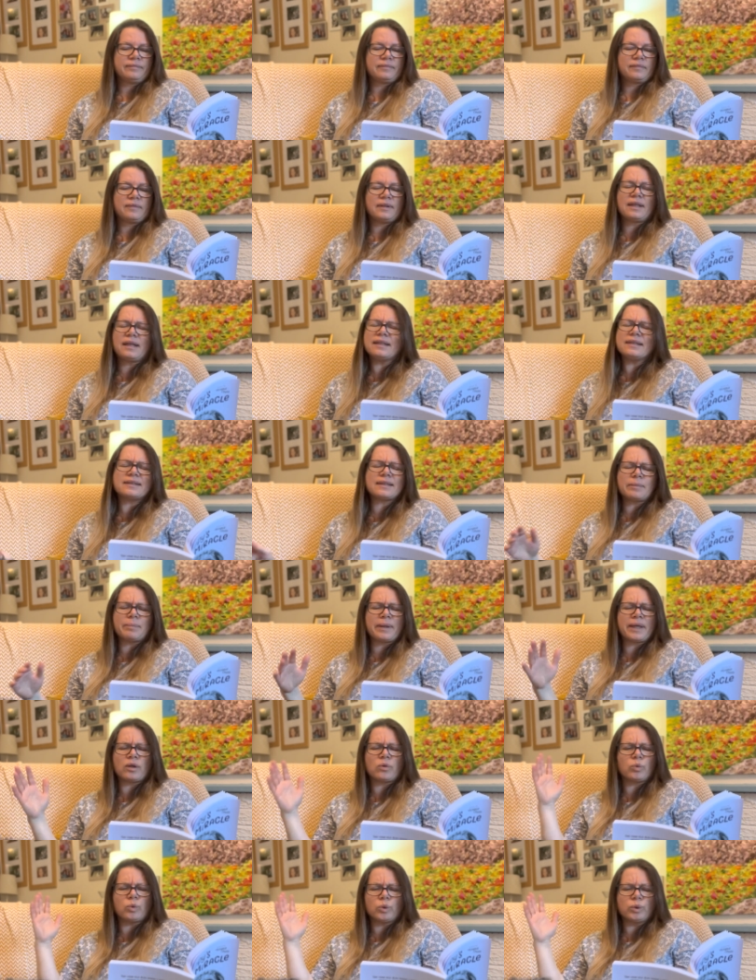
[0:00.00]
There is a
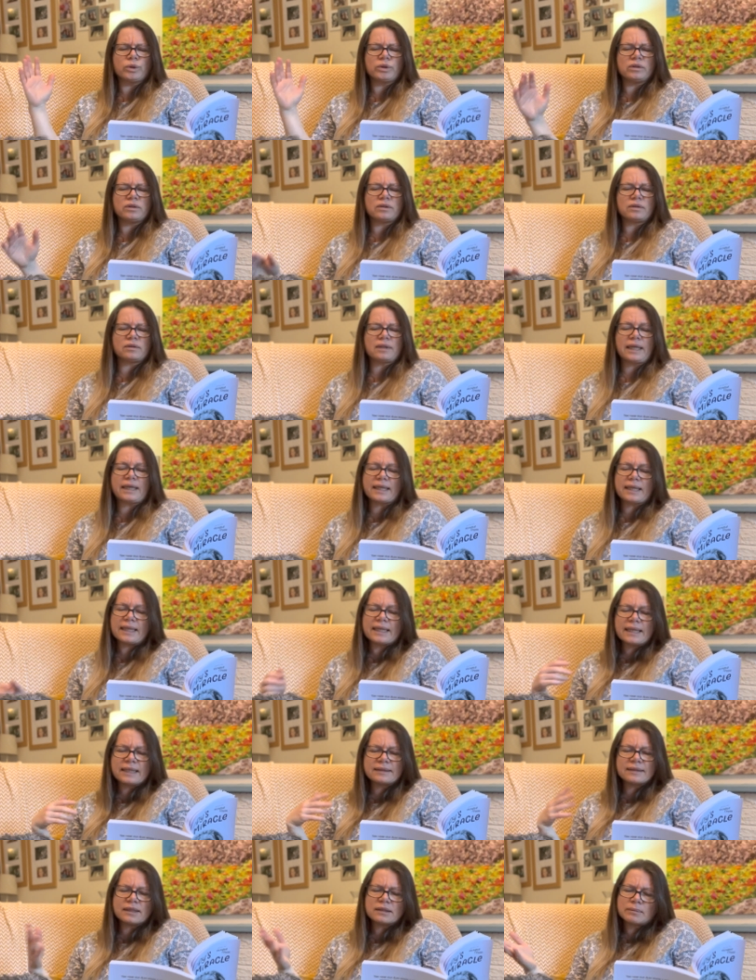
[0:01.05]
big wound. I
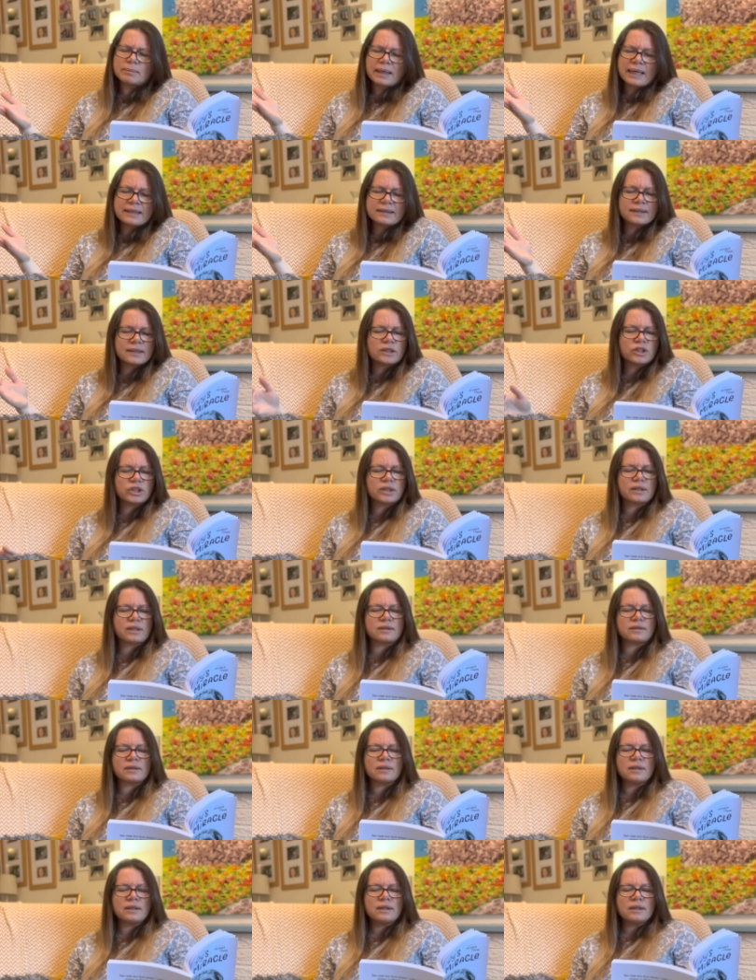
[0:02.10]
cleaned and bandaged
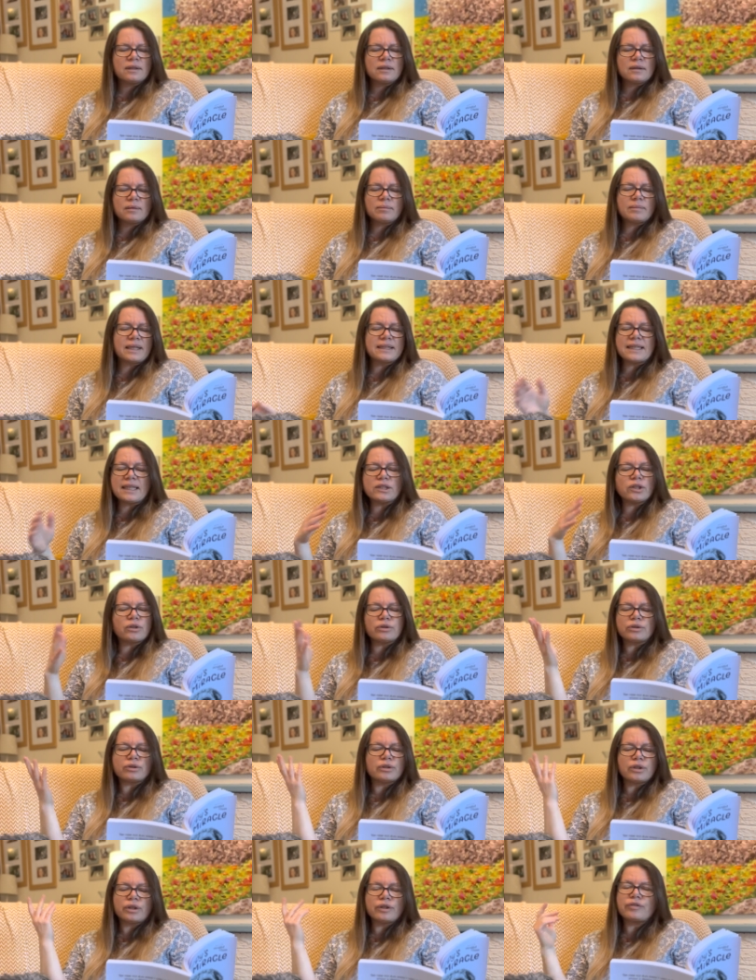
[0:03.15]
it, but I
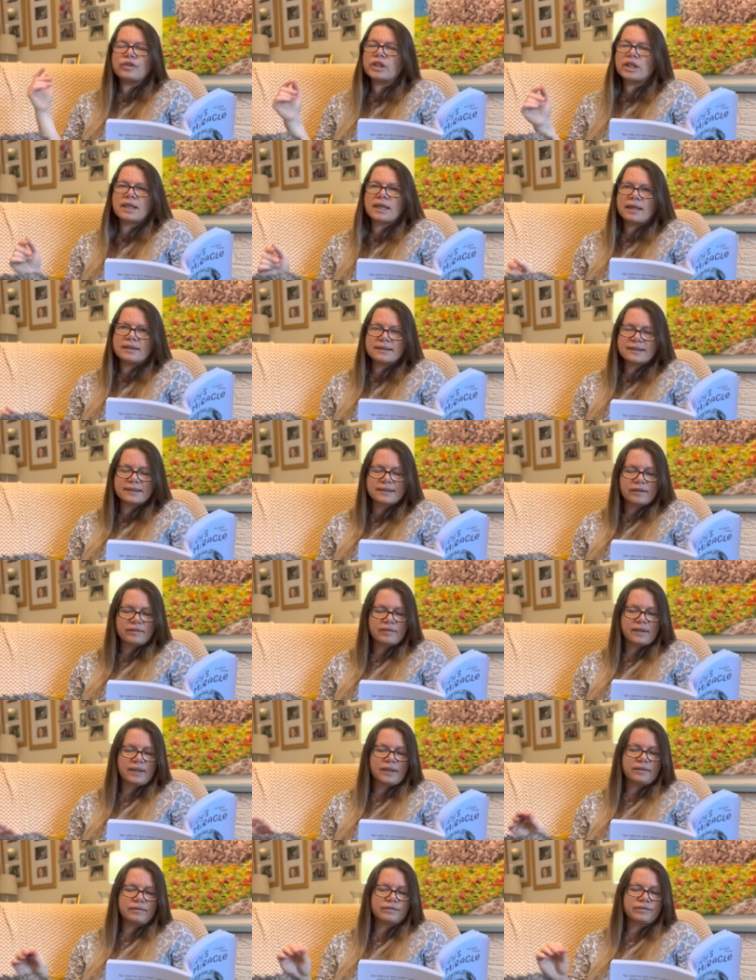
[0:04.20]
don't know if she can
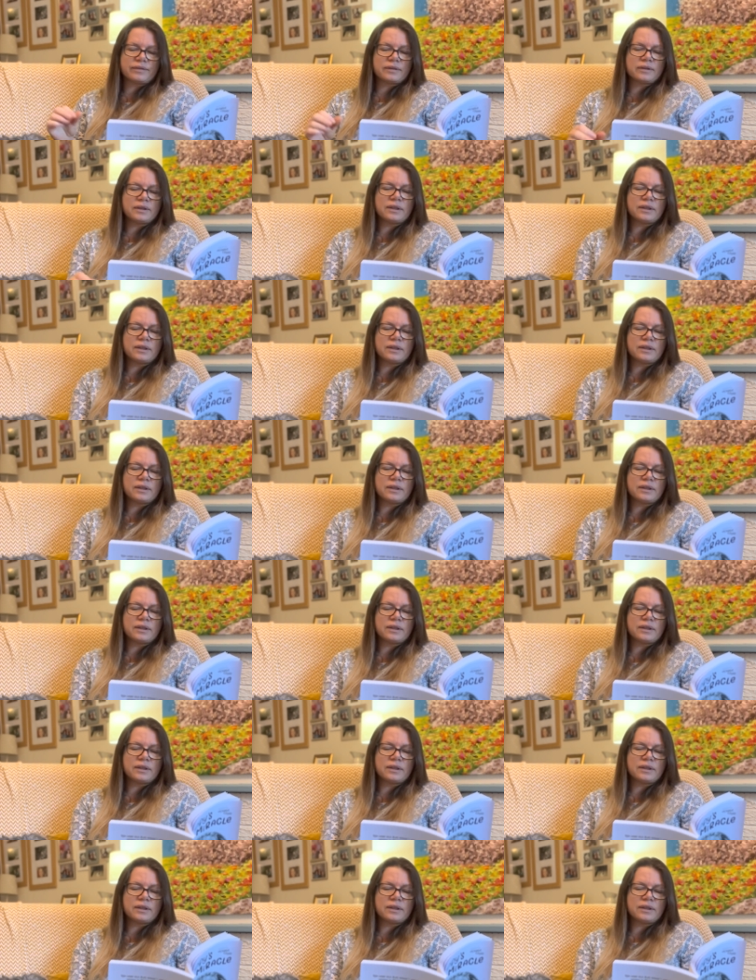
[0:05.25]
survive.